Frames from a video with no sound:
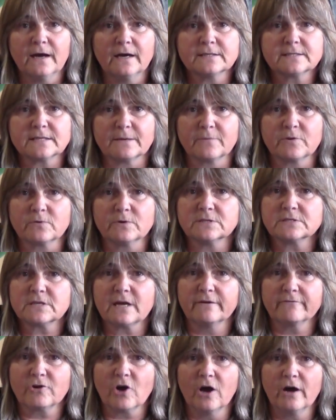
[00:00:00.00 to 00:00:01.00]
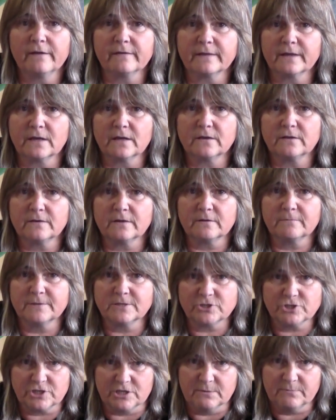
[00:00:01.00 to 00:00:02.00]
Some of the ones I've gotten that have
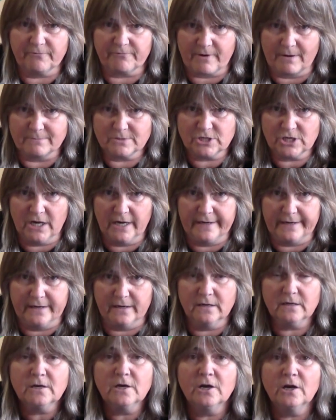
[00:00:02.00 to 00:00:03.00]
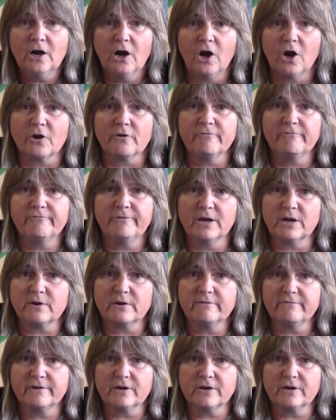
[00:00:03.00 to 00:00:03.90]
been cheap from China are very,